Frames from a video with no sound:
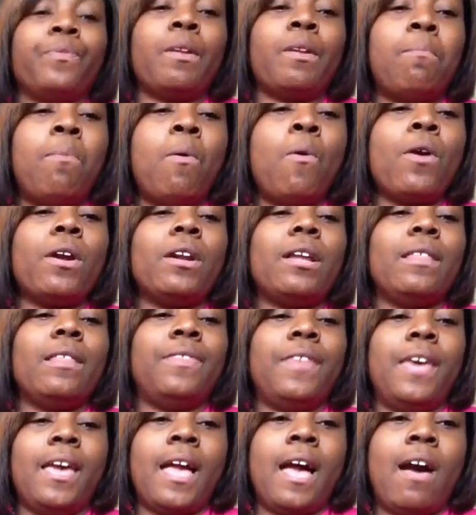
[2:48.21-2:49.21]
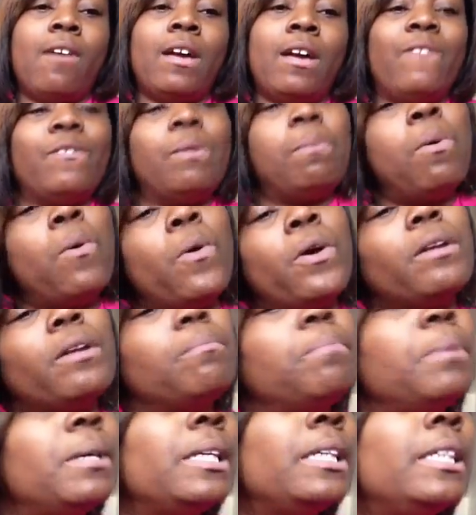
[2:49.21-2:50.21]
port thing out. I have a port
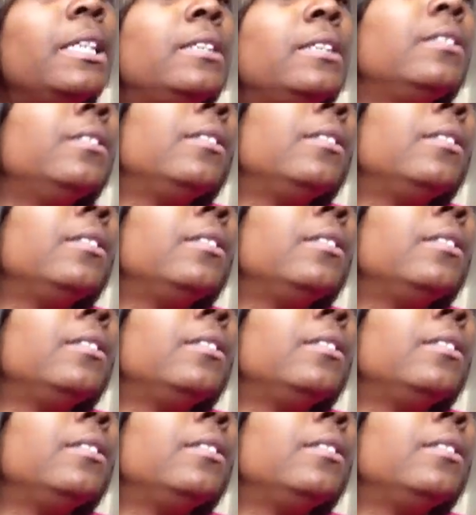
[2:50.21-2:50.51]
put in.